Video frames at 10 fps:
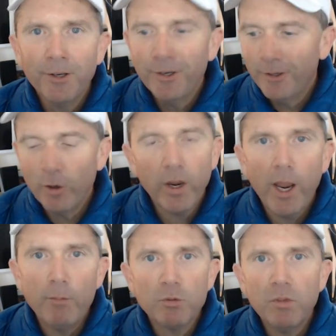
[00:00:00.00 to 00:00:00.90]
No
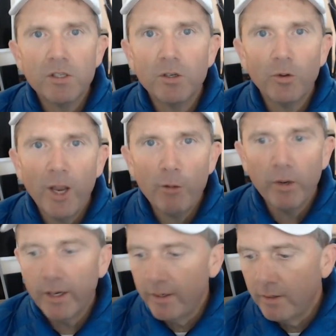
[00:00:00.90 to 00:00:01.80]
games means no
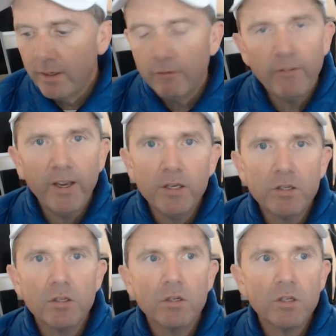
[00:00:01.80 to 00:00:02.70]
gambling. Vegas
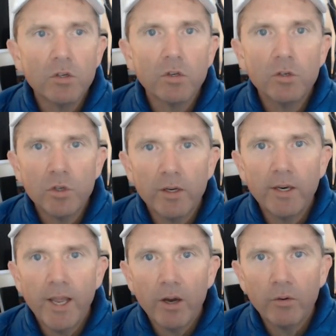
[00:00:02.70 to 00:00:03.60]
is essentially shut
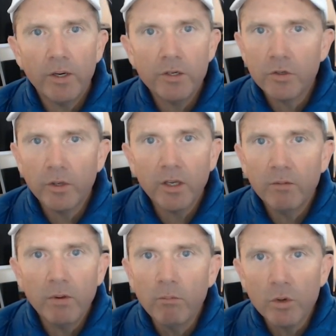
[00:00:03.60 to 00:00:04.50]
down, and it's only going to
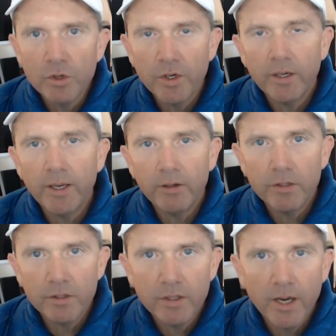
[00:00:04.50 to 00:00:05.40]
be more shut down as
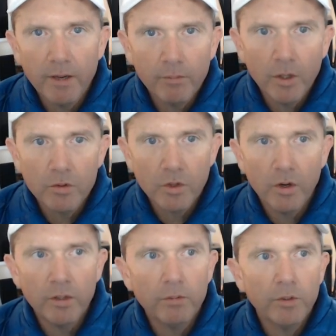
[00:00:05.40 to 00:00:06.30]
the time goes
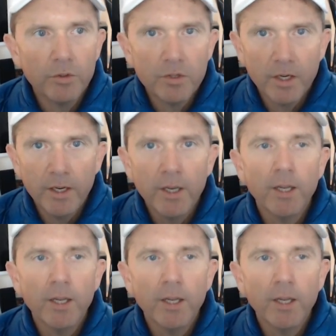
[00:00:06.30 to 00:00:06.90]
on. You'll see.